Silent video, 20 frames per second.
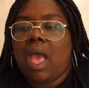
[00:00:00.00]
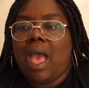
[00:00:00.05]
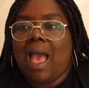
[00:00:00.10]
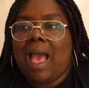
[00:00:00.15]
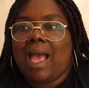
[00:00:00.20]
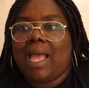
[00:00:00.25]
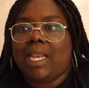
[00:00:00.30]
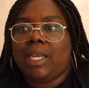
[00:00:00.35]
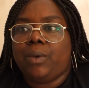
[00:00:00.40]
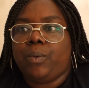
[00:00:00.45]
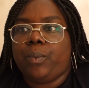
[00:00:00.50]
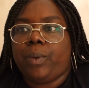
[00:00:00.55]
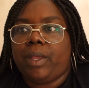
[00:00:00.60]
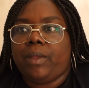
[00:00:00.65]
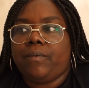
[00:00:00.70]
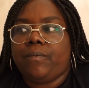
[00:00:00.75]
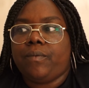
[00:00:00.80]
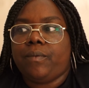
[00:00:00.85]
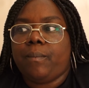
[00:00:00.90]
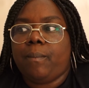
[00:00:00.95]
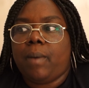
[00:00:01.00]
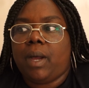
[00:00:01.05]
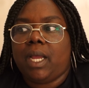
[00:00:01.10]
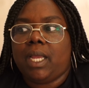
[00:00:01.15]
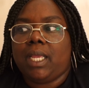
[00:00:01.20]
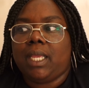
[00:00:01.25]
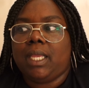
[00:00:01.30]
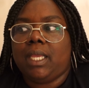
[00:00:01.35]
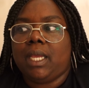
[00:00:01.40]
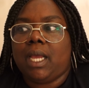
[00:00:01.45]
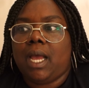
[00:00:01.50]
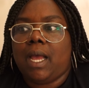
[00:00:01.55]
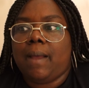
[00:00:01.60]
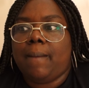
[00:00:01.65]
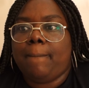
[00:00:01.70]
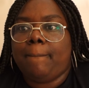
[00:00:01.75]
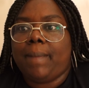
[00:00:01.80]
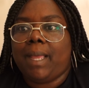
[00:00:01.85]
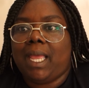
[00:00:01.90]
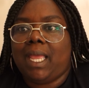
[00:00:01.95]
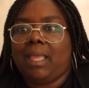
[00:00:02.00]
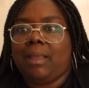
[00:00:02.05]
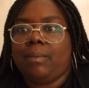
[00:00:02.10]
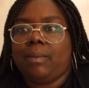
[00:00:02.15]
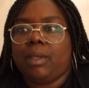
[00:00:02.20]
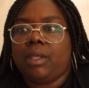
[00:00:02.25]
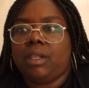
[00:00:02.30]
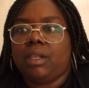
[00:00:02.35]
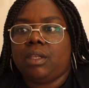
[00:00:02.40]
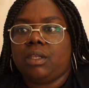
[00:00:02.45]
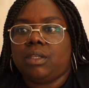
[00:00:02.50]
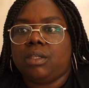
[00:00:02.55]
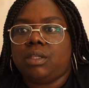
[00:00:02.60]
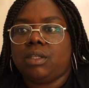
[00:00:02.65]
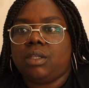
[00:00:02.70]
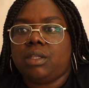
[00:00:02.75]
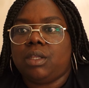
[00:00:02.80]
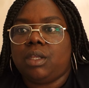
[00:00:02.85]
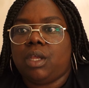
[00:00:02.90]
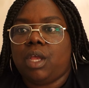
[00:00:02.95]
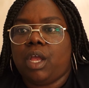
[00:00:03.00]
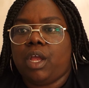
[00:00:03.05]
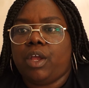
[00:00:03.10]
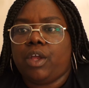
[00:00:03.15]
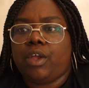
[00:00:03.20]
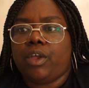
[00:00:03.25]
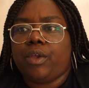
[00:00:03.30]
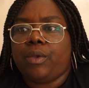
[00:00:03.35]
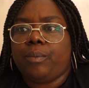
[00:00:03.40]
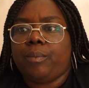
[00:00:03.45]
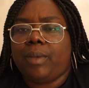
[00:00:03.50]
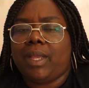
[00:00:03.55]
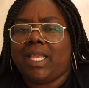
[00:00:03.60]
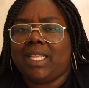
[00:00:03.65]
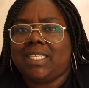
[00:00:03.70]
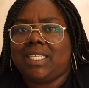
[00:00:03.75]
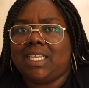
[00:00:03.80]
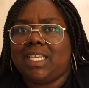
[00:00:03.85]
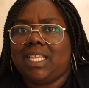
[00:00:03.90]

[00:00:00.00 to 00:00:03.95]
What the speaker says: And with my payment, it